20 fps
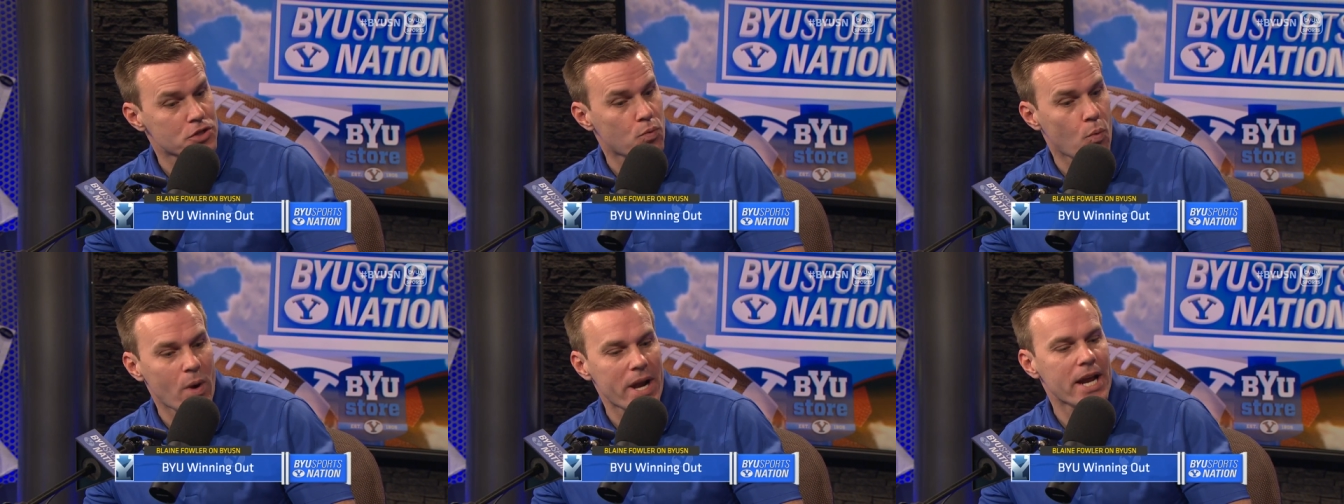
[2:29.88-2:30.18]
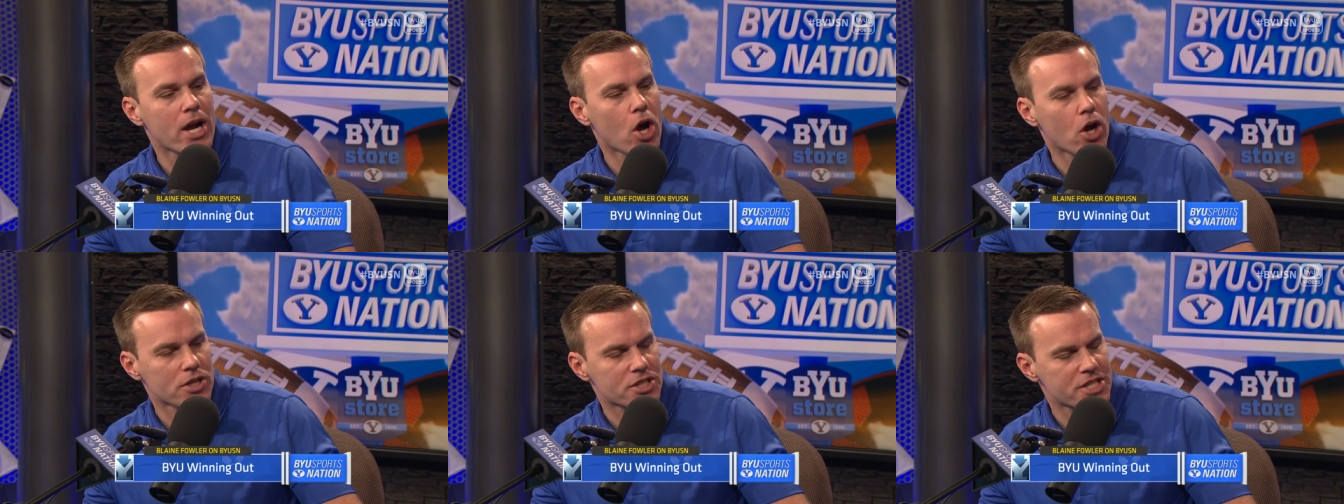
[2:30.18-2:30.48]

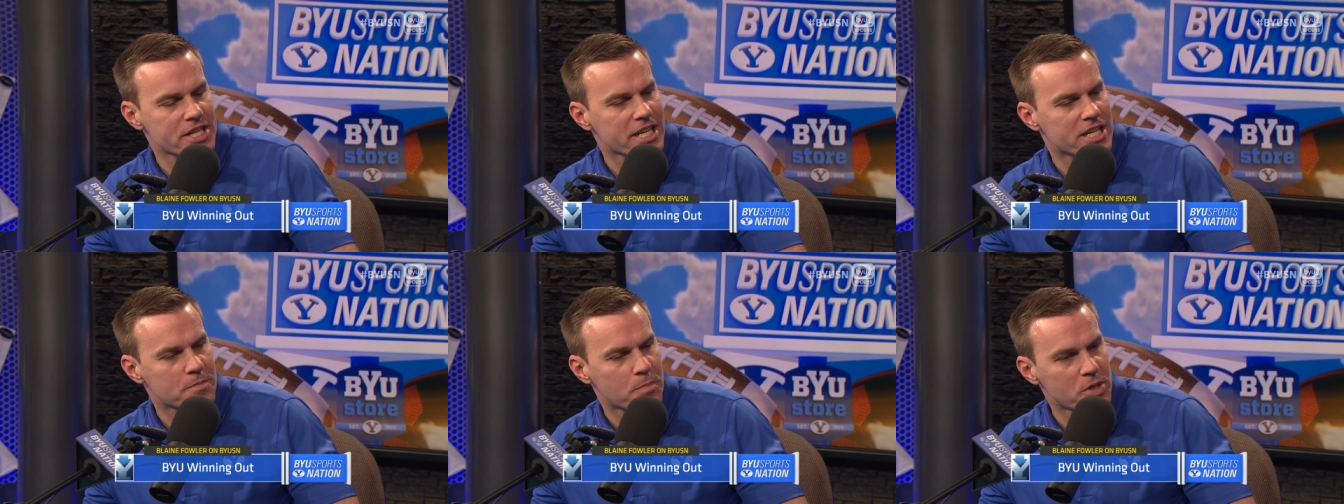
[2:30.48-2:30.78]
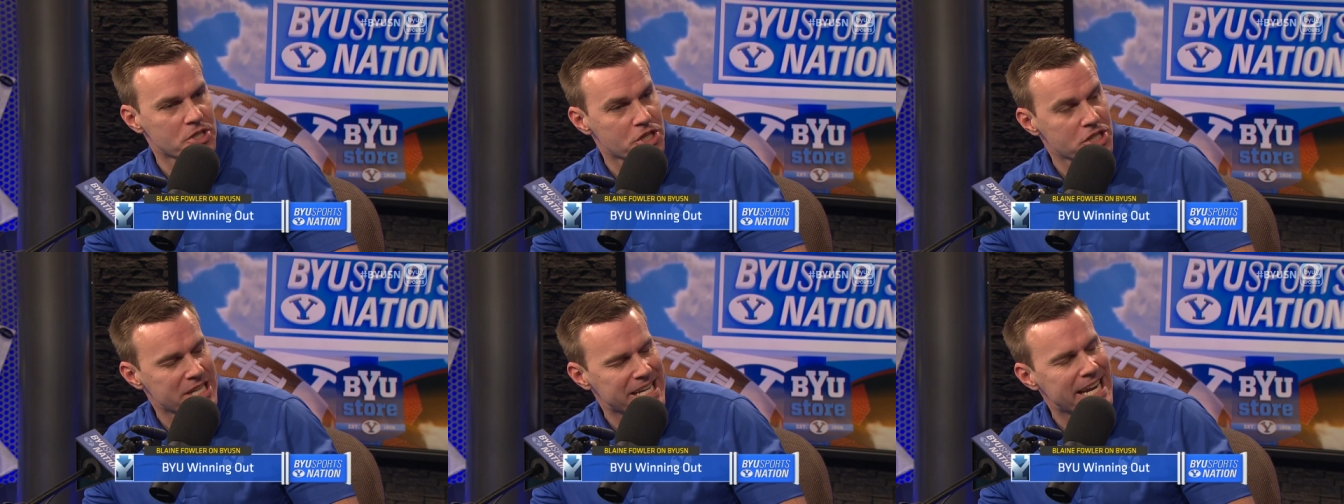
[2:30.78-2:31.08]
winning all six, but
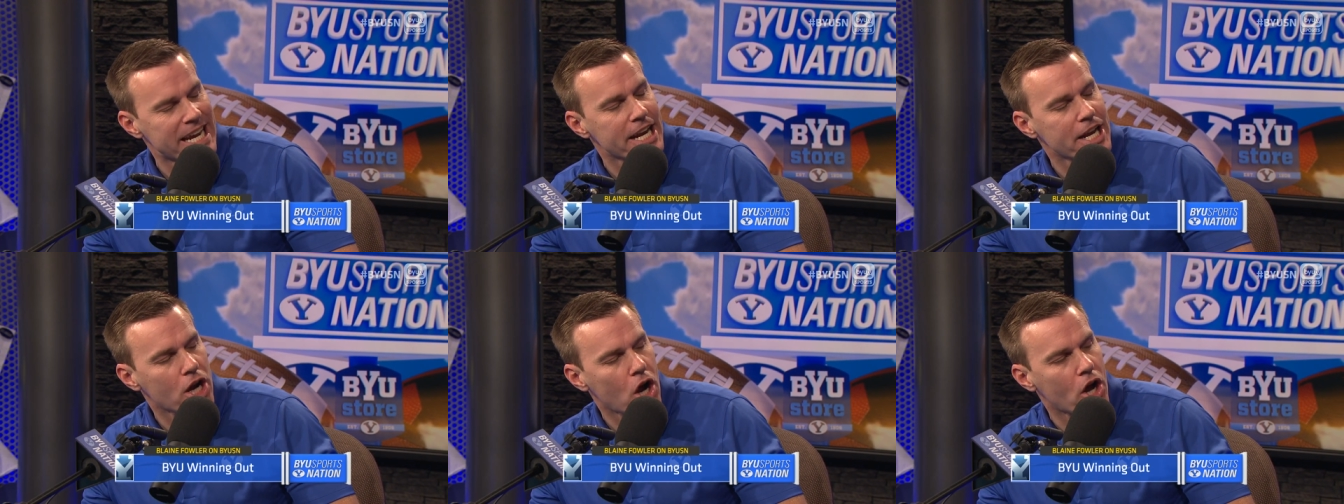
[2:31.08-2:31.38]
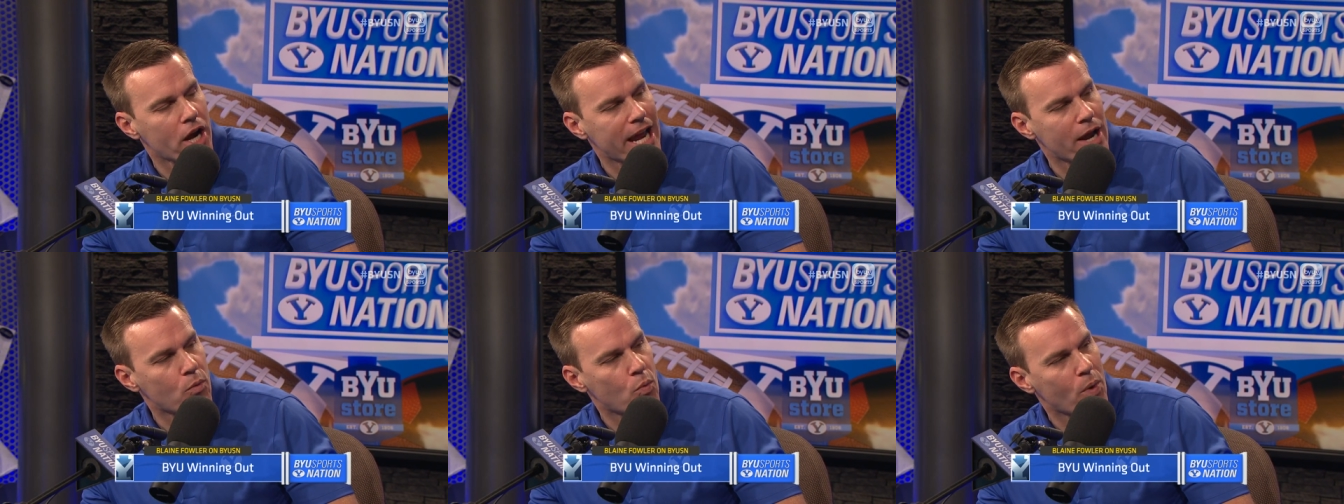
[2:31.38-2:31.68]
just getting
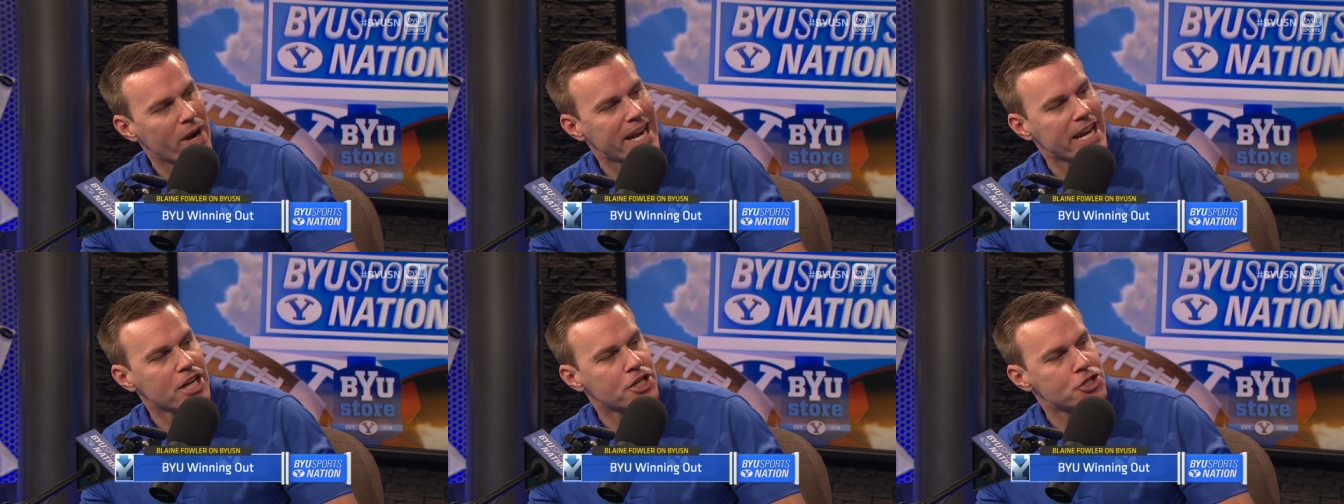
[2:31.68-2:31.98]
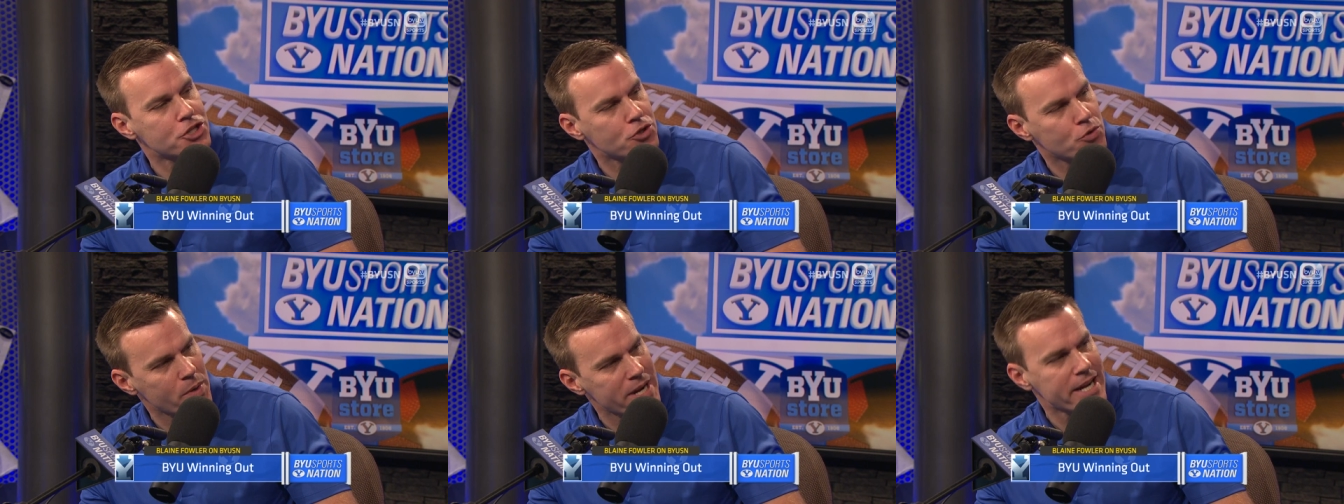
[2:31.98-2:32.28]
on a winning
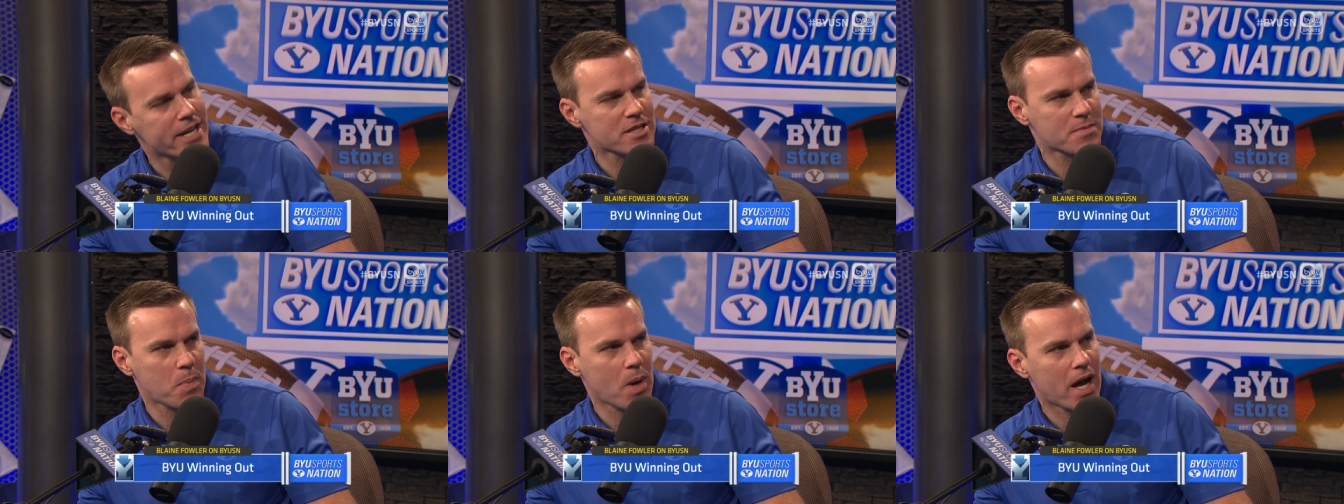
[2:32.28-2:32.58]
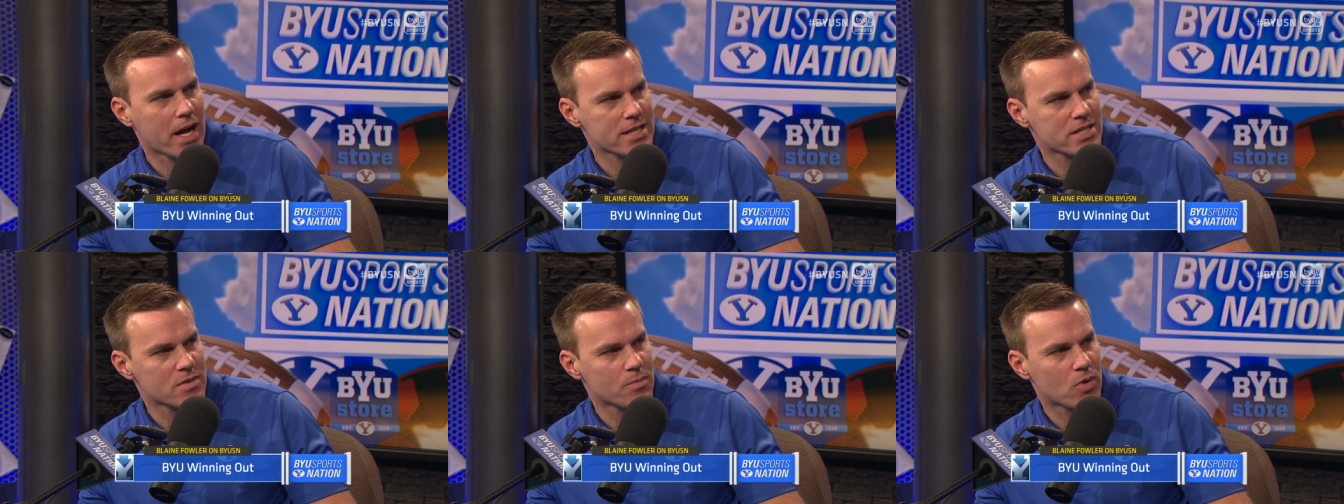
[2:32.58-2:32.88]
streak is
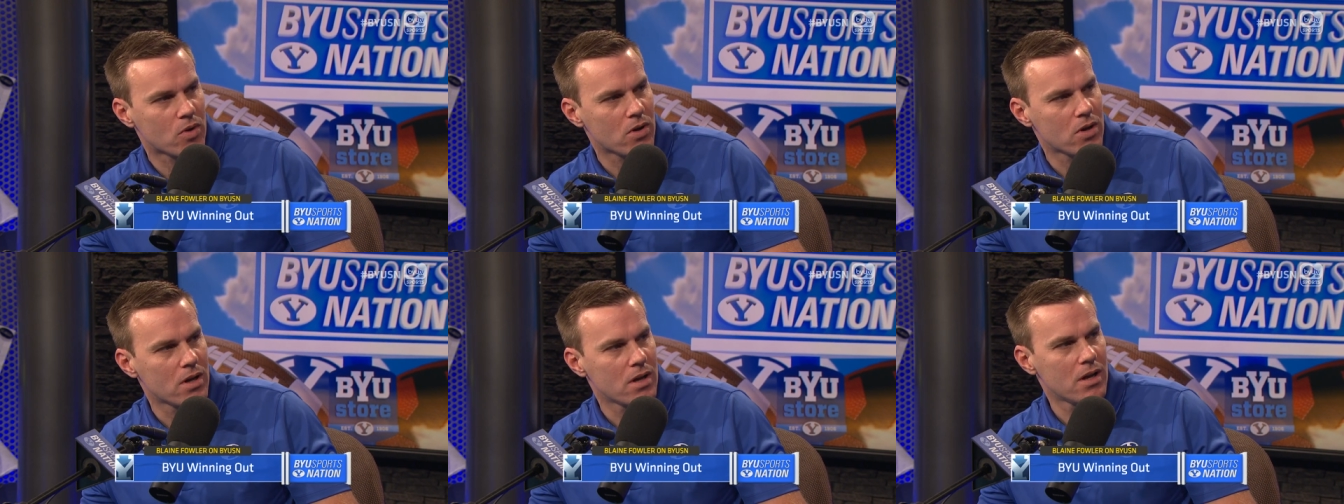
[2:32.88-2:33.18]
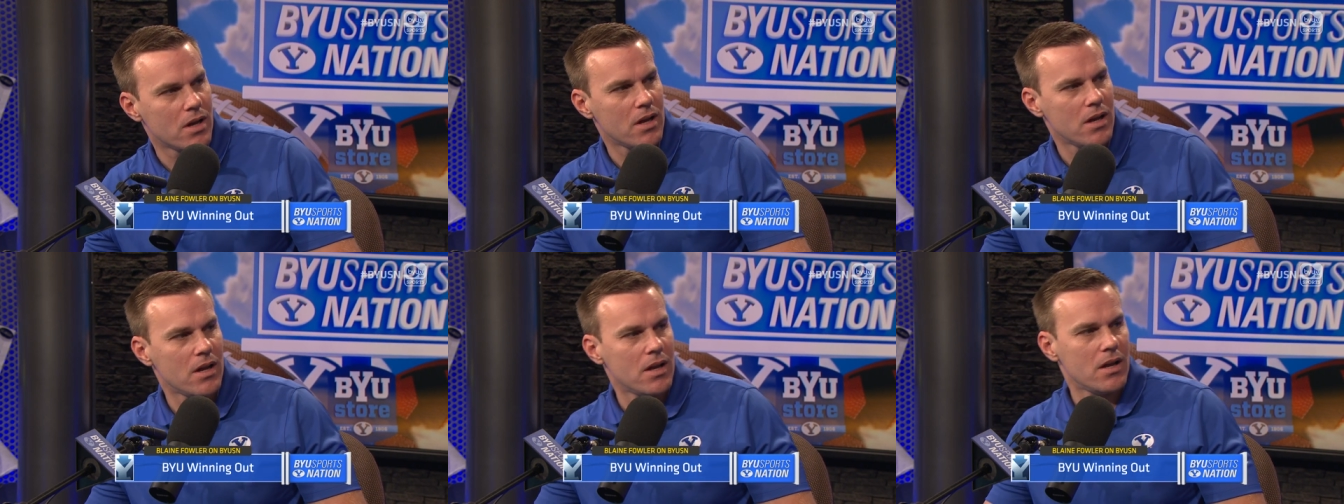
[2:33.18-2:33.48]
possible?
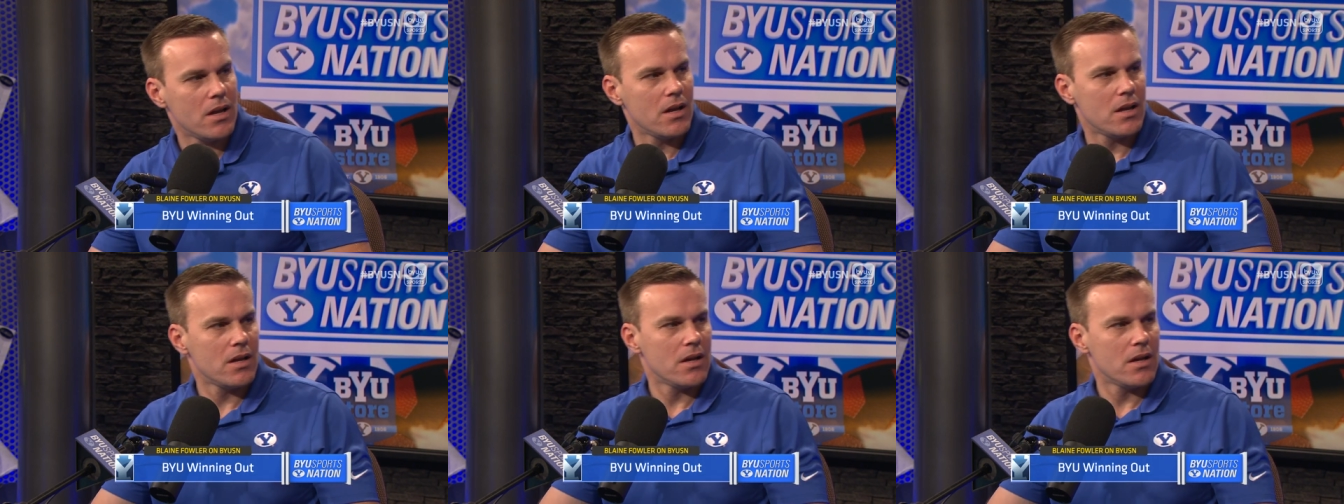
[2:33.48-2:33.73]
Utah